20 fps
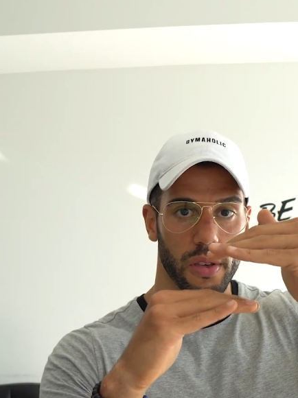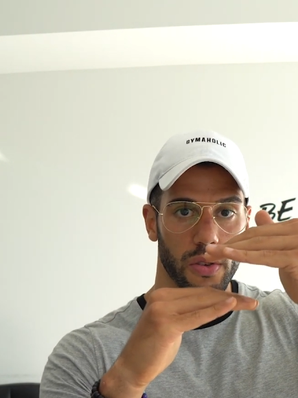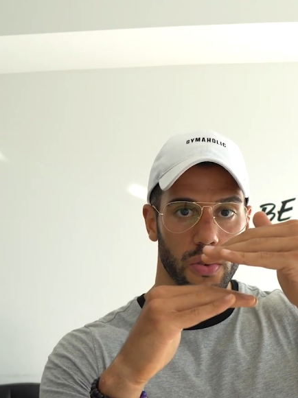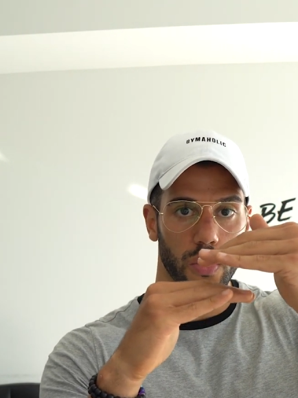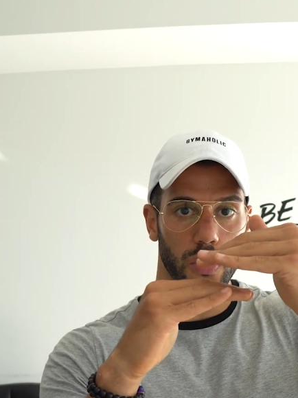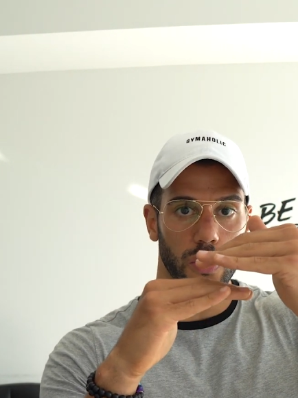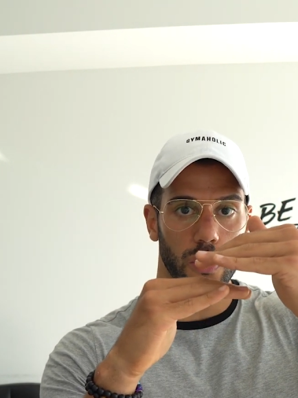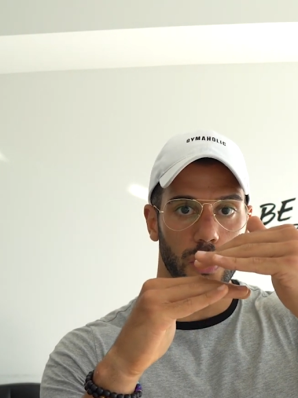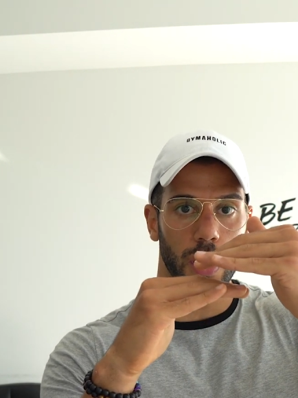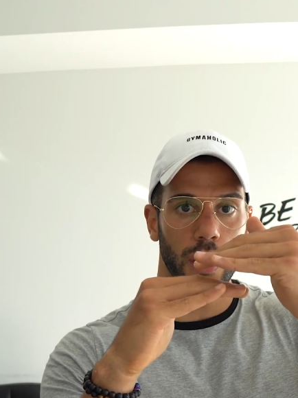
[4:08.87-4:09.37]
is
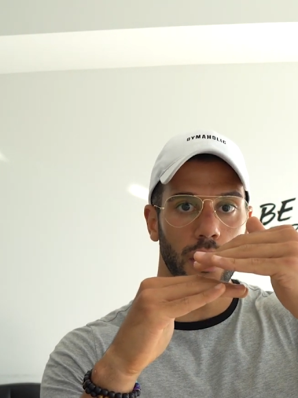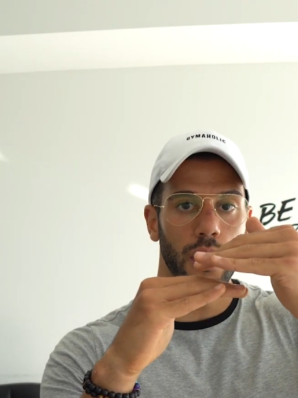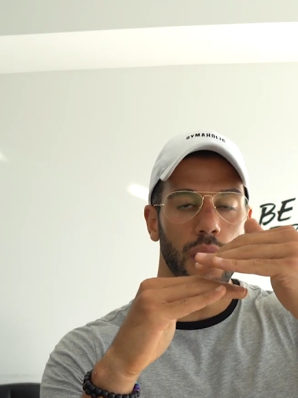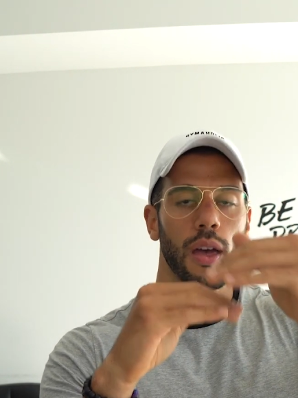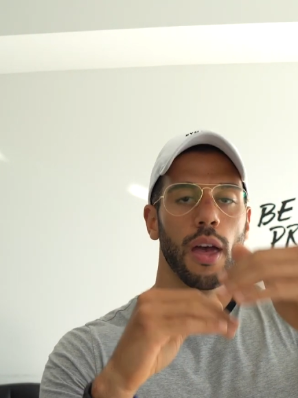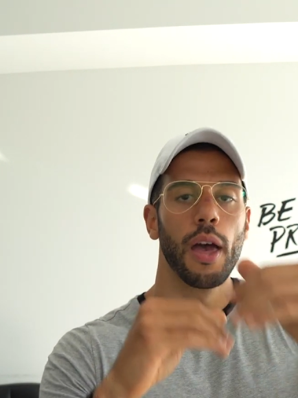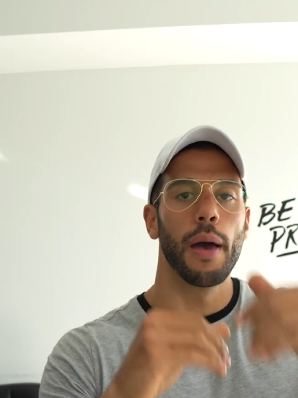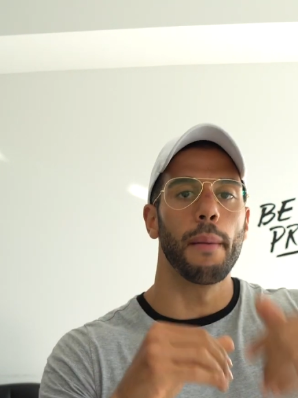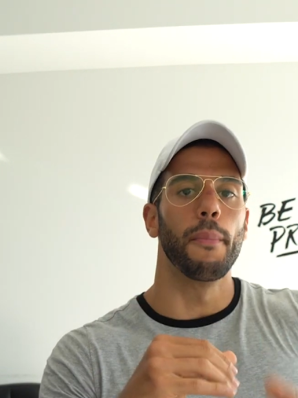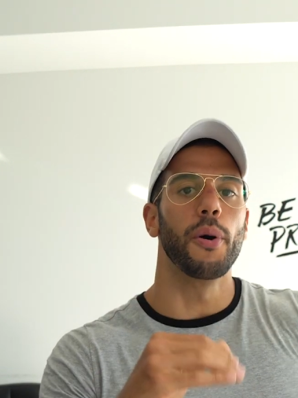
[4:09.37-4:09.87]
used to it.
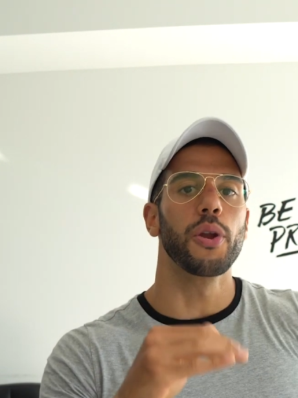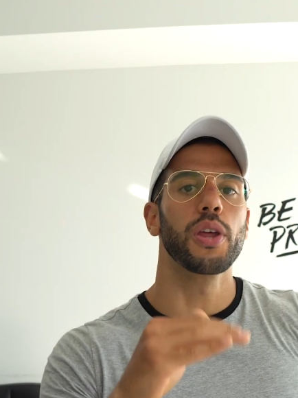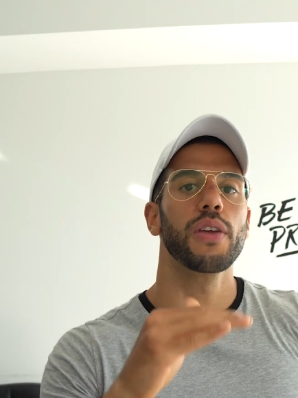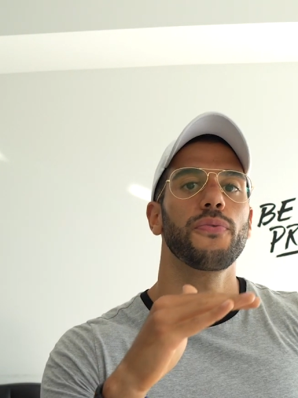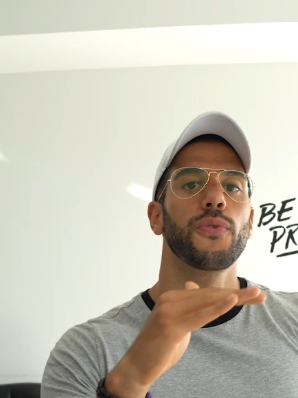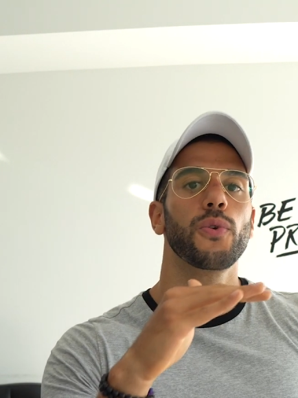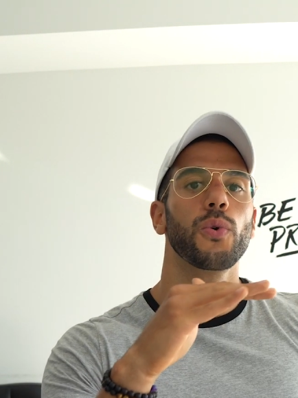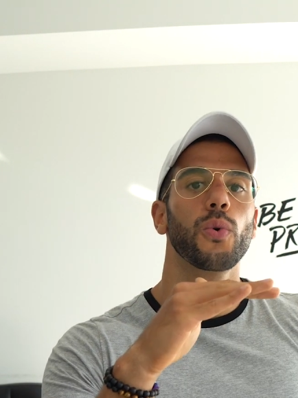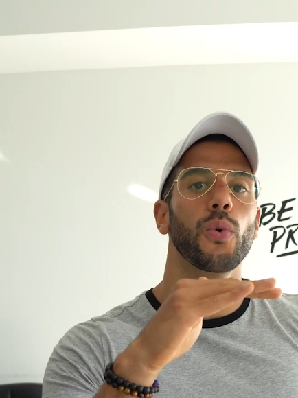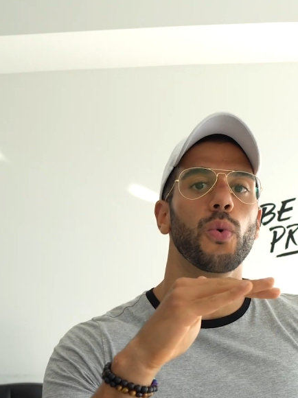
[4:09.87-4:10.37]
But
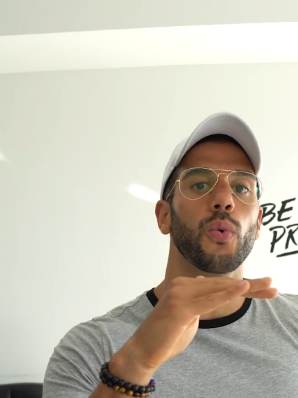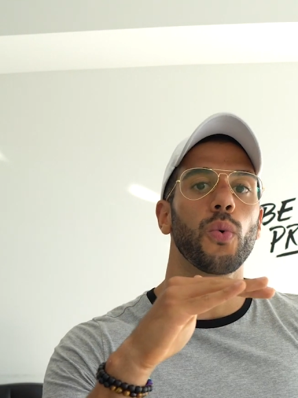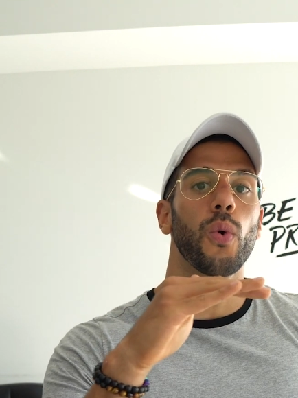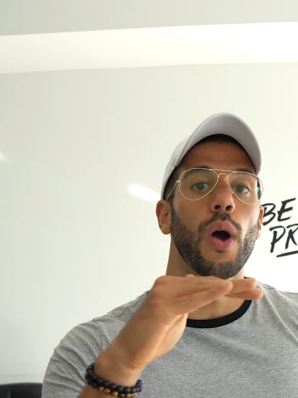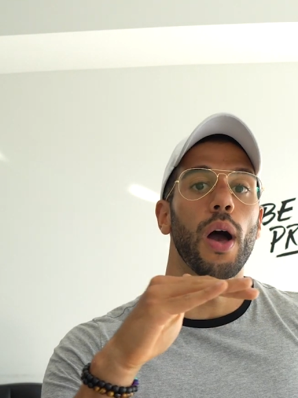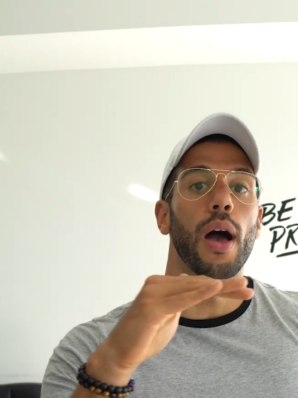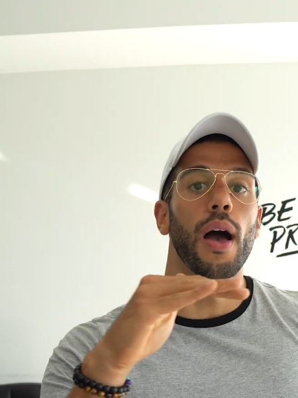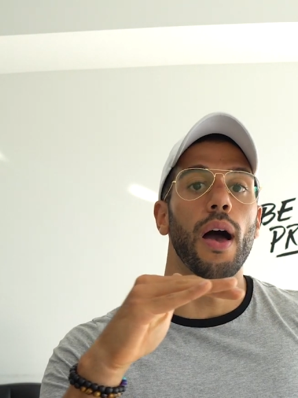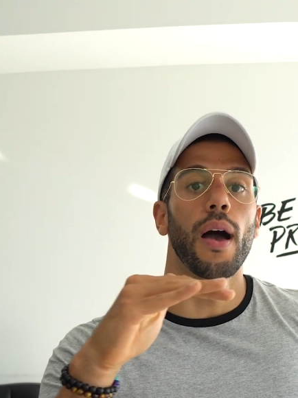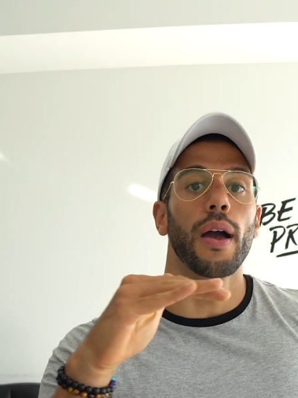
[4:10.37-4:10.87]
if
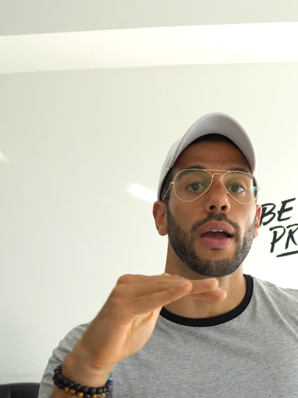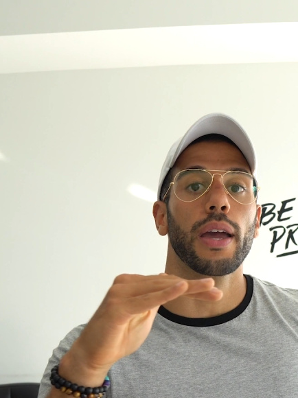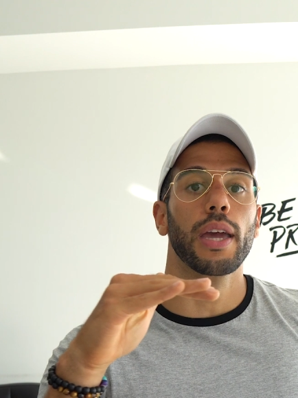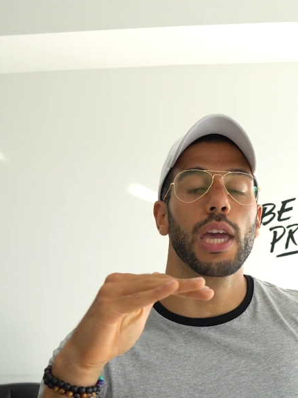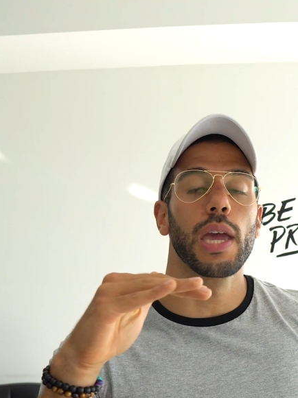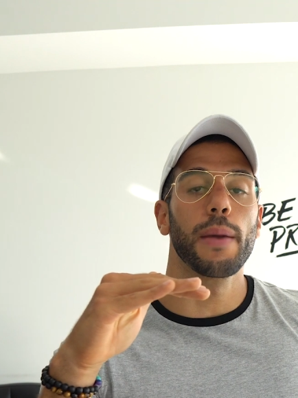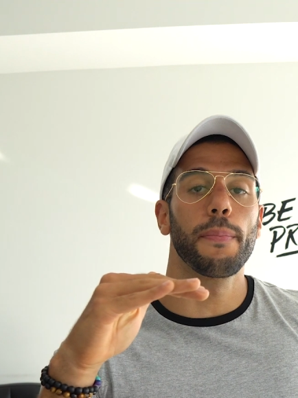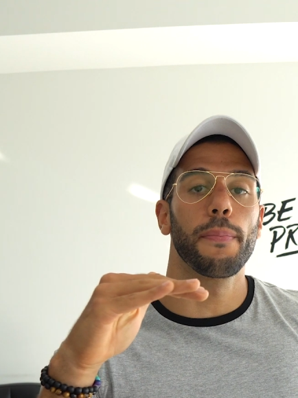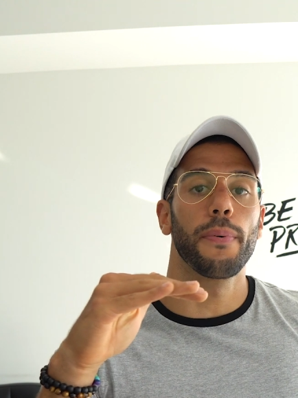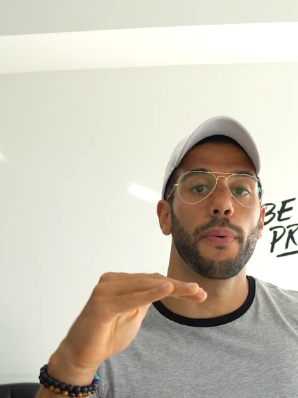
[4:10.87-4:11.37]
you
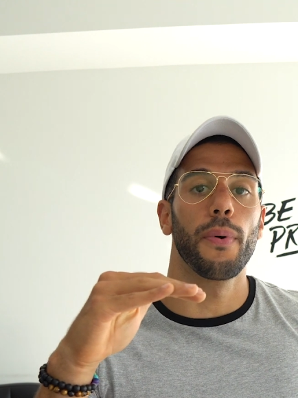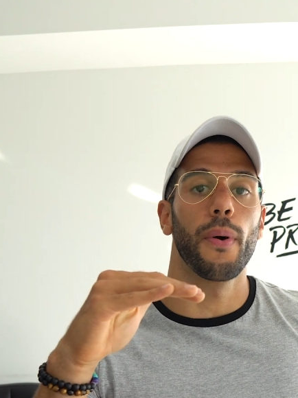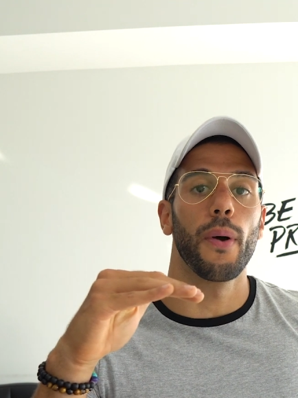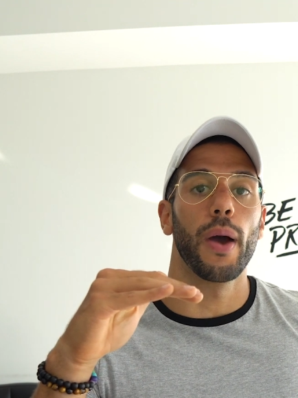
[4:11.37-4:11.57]
keep